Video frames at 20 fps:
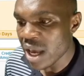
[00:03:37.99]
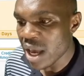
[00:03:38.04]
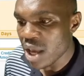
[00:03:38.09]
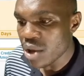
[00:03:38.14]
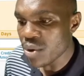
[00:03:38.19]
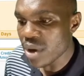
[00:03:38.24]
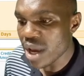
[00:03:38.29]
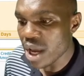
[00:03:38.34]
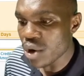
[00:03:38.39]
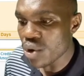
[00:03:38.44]

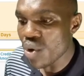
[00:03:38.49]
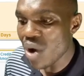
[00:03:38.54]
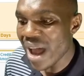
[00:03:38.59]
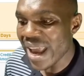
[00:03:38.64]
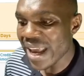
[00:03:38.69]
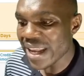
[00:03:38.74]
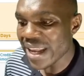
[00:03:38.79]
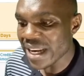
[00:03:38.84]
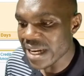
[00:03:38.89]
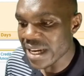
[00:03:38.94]
You can go
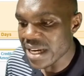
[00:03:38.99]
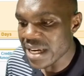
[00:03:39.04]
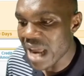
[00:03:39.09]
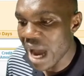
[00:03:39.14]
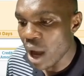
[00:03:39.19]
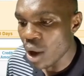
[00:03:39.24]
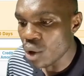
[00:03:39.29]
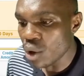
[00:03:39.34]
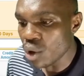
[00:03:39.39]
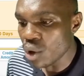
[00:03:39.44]
ahead and
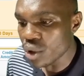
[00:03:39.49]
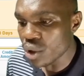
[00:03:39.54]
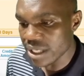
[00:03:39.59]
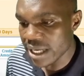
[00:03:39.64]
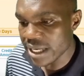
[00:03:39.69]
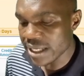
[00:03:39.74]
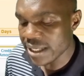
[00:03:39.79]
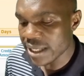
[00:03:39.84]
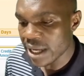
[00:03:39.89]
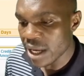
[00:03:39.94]
download
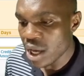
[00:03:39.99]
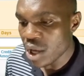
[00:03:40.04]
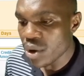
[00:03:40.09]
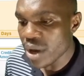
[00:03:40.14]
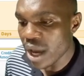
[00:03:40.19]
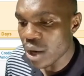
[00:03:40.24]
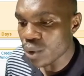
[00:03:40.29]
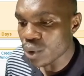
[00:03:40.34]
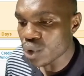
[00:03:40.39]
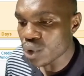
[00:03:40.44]
it. You
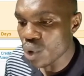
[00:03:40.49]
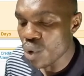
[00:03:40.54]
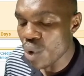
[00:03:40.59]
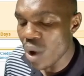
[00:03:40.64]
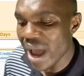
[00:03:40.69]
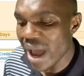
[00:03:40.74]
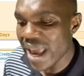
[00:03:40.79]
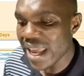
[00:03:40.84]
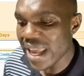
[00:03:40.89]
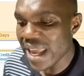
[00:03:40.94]
can also go
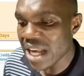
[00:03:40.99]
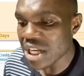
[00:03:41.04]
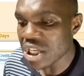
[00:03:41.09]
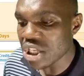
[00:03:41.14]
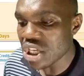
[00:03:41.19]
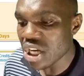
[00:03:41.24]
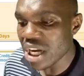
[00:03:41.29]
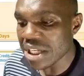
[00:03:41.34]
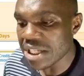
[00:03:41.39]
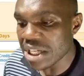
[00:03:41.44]
ahead and
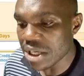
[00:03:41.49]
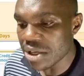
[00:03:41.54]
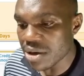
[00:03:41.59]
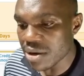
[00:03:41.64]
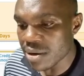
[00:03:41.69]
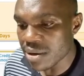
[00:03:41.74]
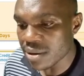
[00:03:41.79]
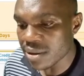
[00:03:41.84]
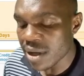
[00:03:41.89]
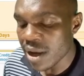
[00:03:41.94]
check
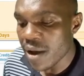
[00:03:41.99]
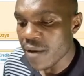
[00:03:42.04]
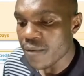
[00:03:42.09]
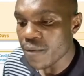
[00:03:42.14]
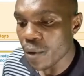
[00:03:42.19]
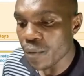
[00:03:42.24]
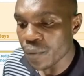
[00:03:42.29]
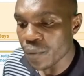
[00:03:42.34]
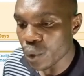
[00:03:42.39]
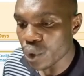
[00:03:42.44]
details
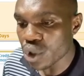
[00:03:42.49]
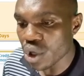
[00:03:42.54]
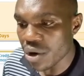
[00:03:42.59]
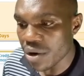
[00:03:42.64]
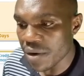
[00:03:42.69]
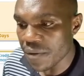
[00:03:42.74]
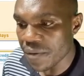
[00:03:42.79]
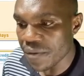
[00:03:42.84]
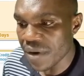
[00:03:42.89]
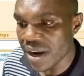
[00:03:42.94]
for future
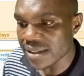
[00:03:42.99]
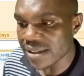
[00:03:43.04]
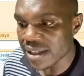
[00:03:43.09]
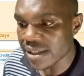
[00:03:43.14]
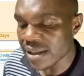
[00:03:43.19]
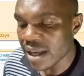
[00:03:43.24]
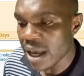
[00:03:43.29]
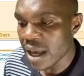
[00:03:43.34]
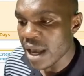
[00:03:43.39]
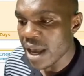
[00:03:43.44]
references.